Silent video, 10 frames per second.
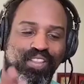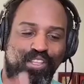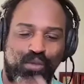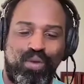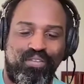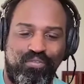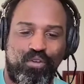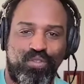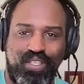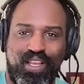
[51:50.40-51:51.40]
the
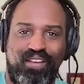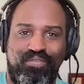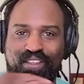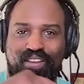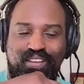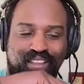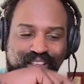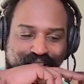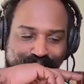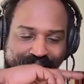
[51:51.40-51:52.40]
UFO stuff and
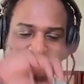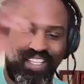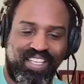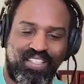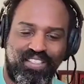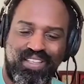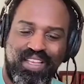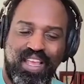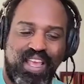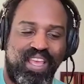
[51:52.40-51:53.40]
aliens,
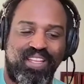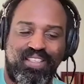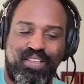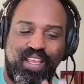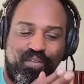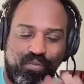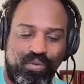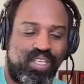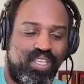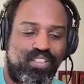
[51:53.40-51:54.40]
it
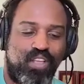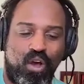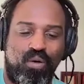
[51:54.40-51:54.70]
reads